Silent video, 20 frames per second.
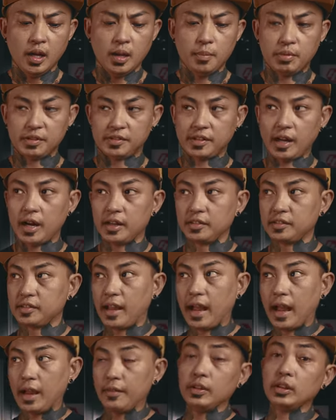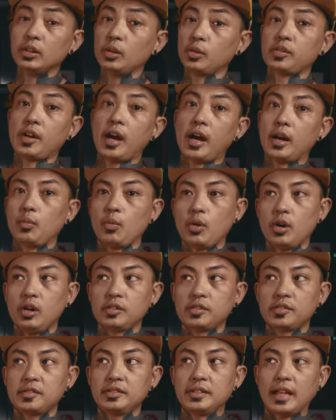Besides, having those high
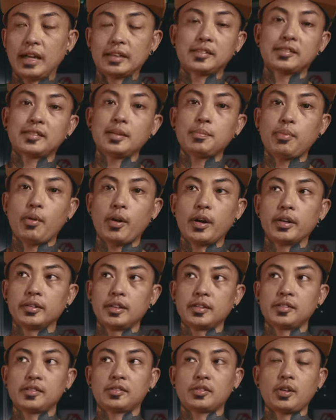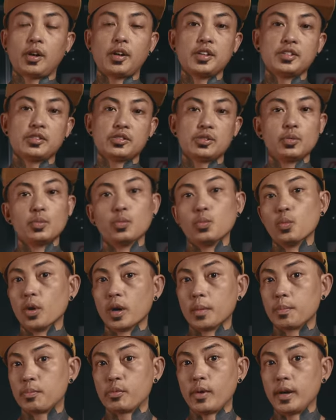walls, that's the part that's starting to
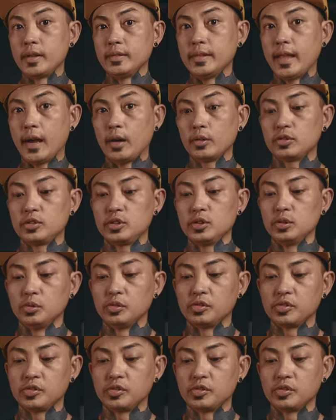warp right now too.